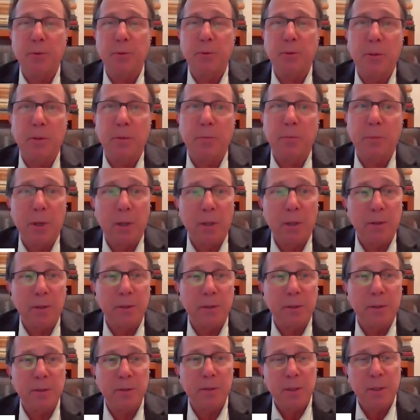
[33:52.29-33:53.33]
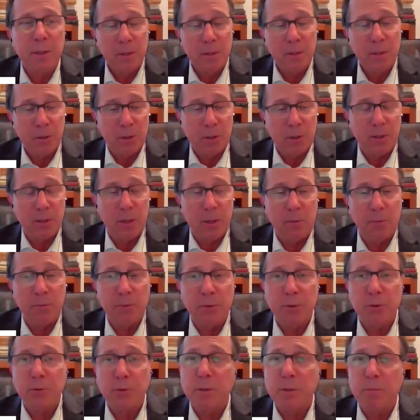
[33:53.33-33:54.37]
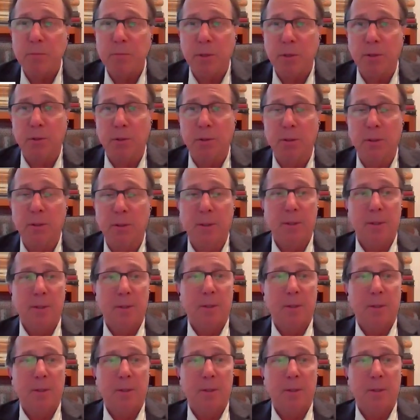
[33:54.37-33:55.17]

Real Clear Politics. Talking now with Judy Miller,